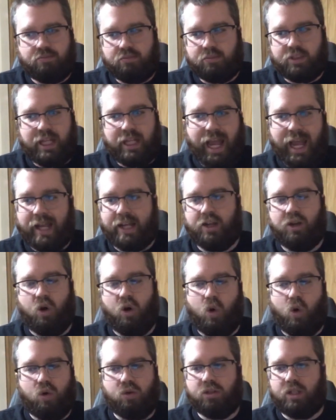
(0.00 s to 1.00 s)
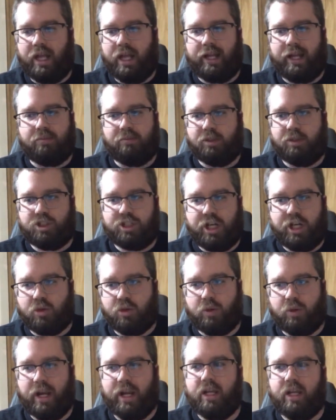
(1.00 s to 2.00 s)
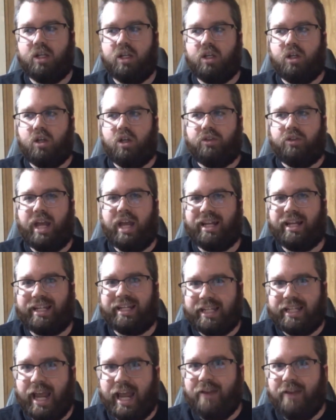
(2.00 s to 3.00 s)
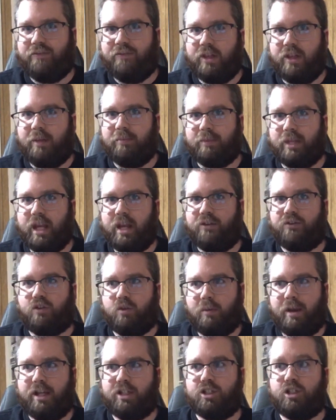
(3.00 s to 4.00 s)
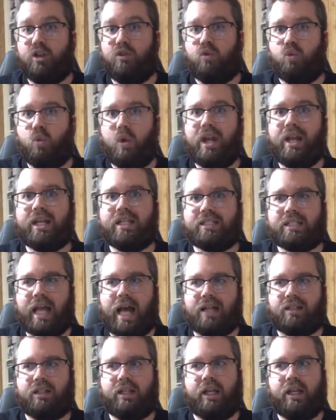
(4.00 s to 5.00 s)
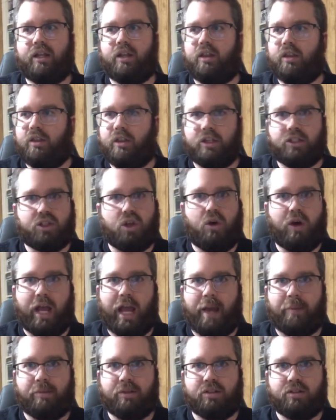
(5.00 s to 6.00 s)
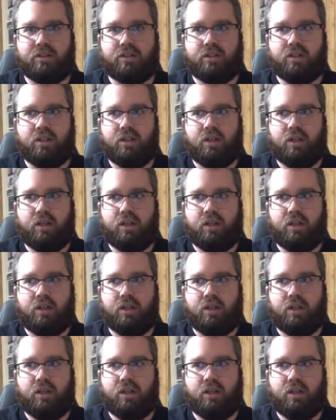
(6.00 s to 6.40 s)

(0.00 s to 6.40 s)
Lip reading: tech and old, like, machinery that gave them the information of when exactly this all happens.